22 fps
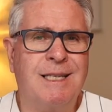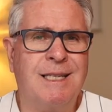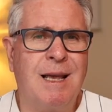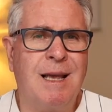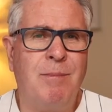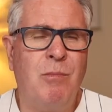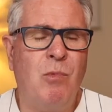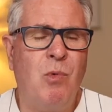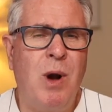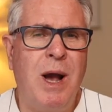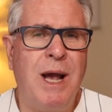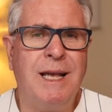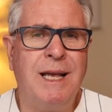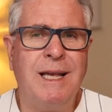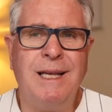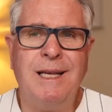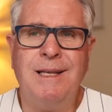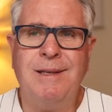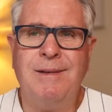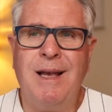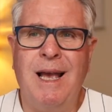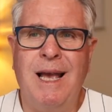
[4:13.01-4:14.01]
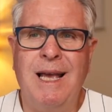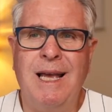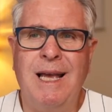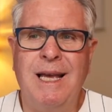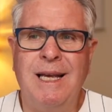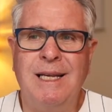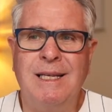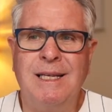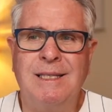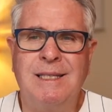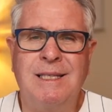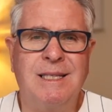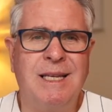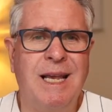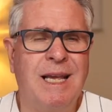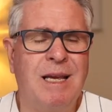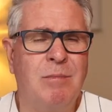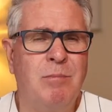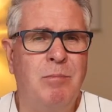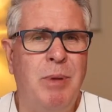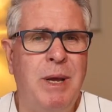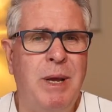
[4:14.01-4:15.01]
some way as
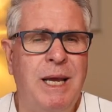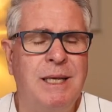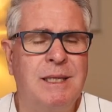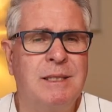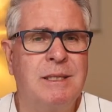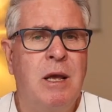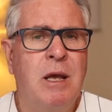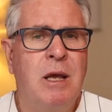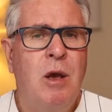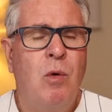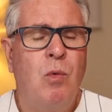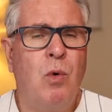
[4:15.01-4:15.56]
second best.